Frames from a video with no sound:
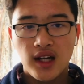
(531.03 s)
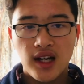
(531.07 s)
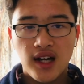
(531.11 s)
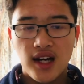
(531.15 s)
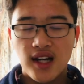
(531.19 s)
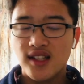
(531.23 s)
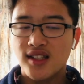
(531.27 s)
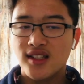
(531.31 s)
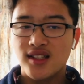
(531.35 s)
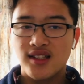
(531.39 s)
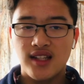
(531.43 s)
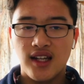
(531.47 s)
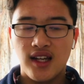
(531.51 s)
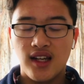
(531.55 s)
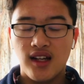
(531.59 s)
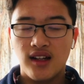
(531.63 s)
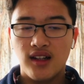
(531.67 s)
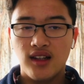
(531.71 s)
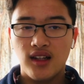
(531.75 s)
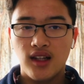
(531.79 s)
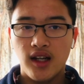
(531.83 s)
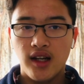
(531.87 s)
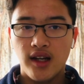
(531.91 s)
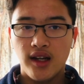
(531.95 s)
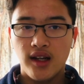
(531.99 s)
a
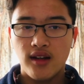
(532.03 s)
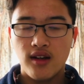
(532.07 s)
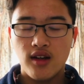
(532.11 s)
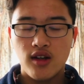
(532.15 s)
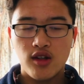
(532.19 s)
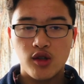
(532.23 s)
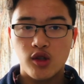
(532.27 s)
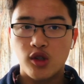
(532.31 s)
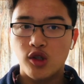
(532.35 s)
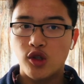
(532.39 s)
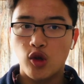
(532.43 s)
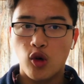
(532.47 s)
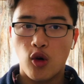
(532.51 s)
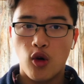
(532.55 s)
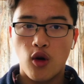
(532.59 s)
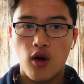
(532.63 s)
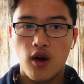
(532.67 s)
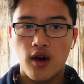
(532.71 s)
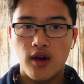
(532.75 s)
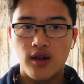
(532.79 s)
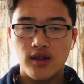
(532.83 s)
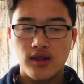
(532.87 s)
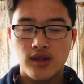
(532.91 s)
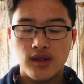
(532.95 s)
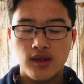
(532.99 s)
singlet,
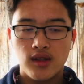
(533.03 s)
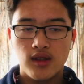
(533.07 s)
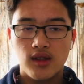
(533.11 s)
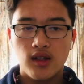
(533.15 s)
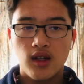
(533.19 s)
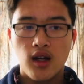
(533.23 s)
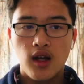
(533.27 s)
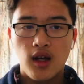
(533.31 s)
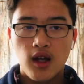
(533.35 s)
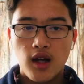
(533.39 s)
shorts,